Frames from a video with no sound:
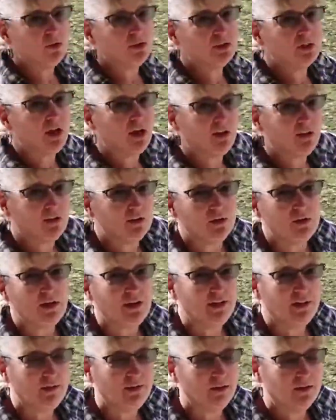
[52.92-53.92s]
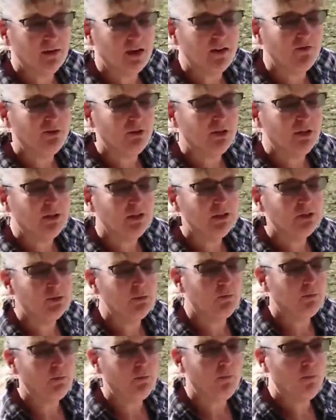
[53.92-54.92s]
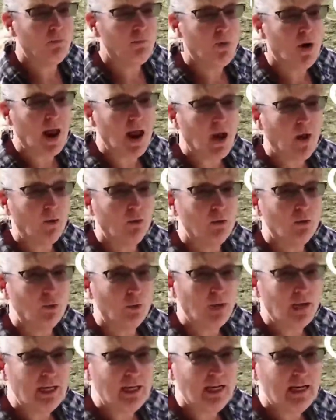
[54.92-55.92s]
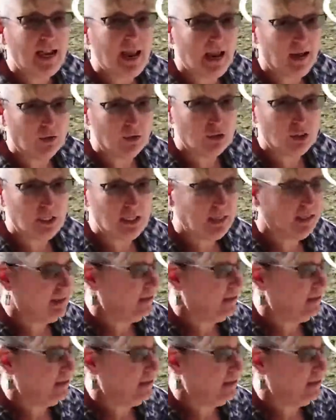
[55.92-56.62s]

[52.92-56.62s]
is covered in this brown, green algae.